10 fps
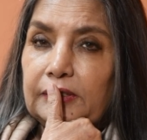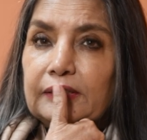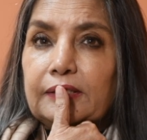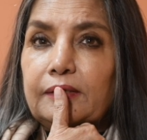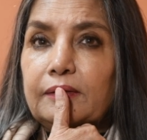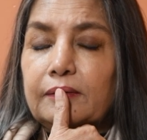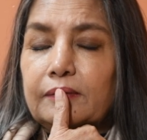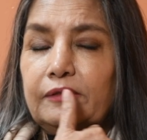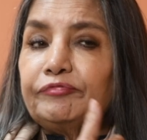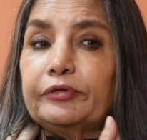I think,
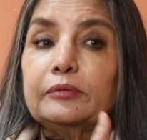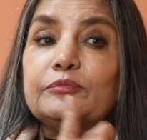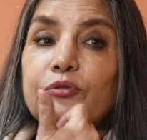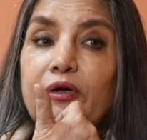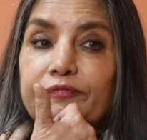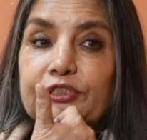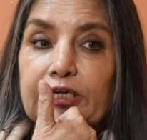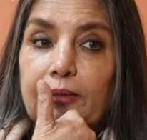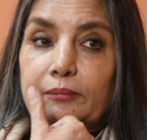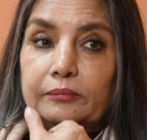the films of
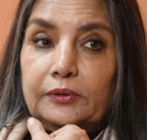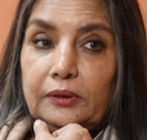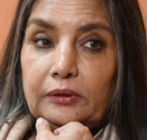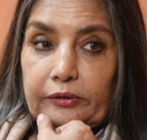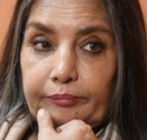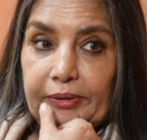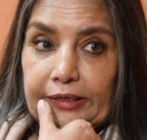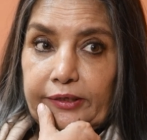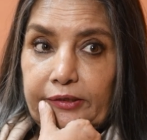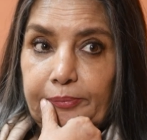Shyam
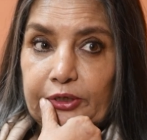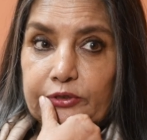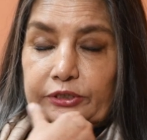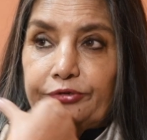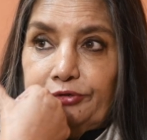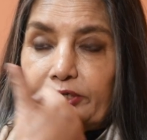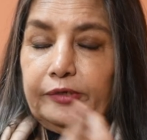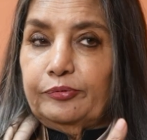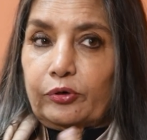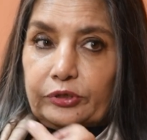Benegal, because they really
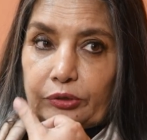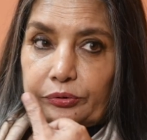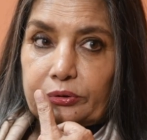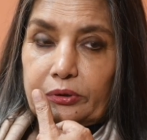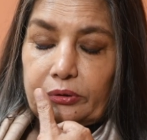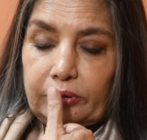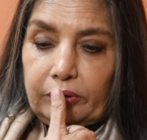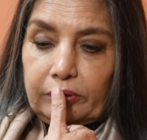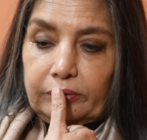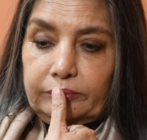brought out
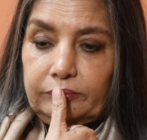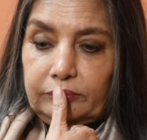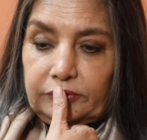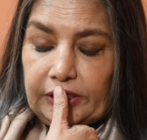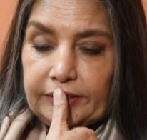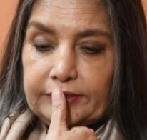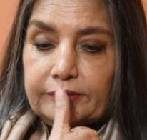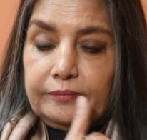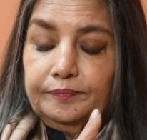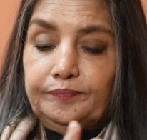change.
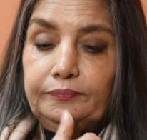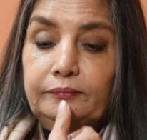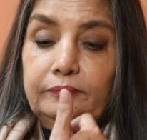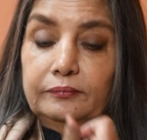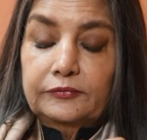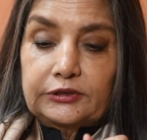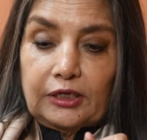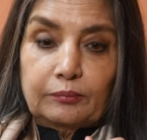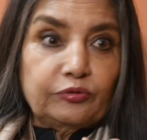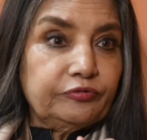
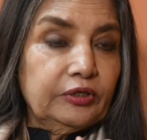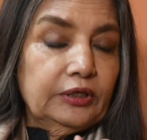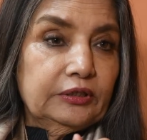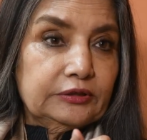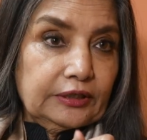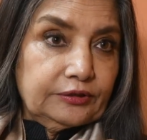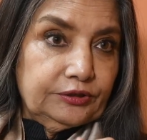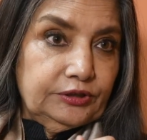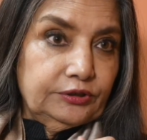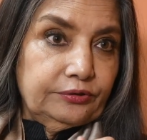Some of
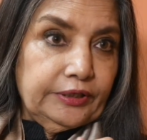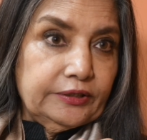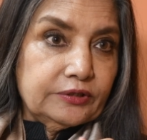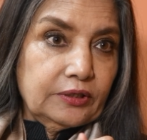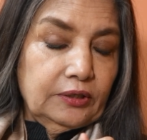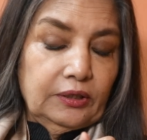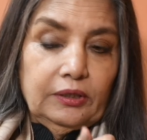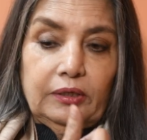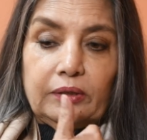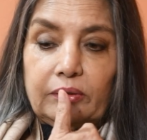Satyajit Ray's
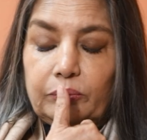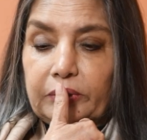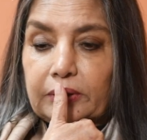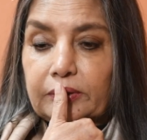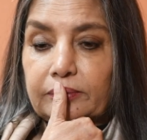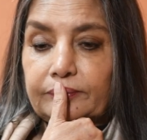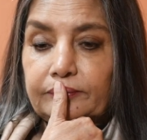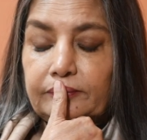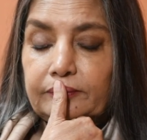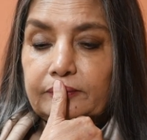work,
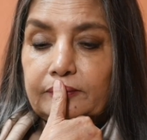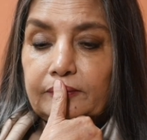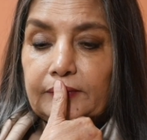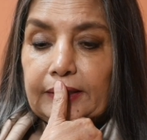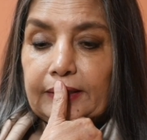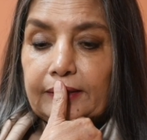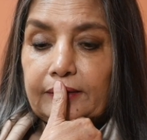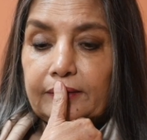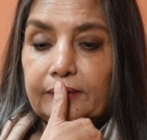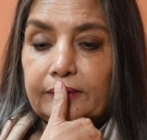
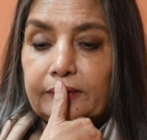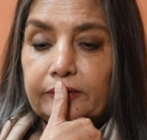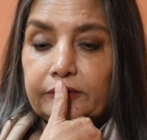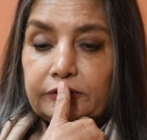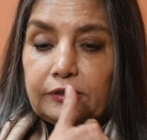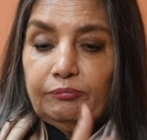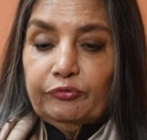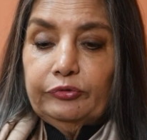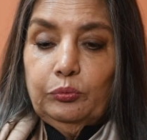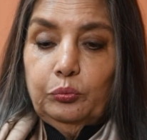and some
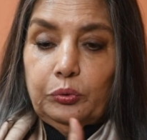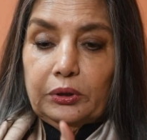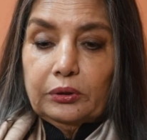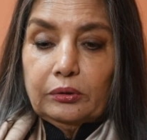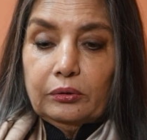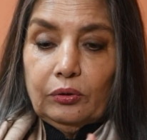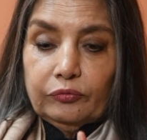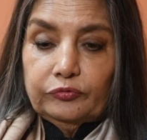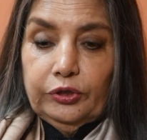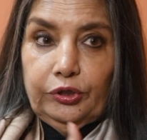of the work
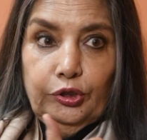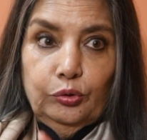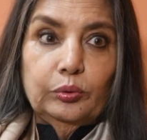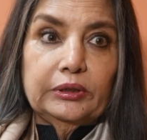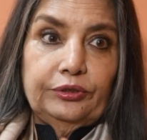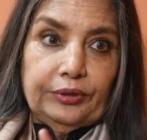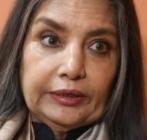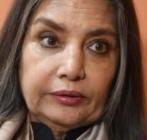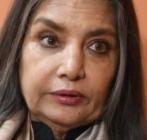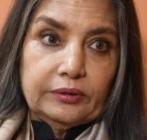of the newer
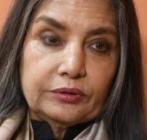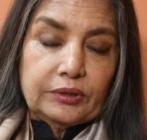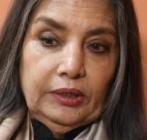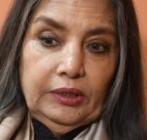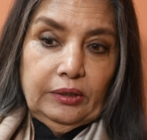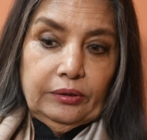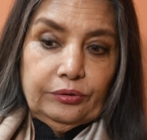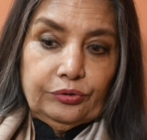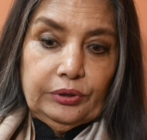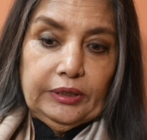directors
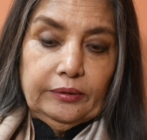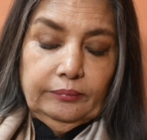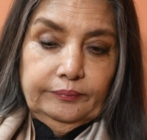today,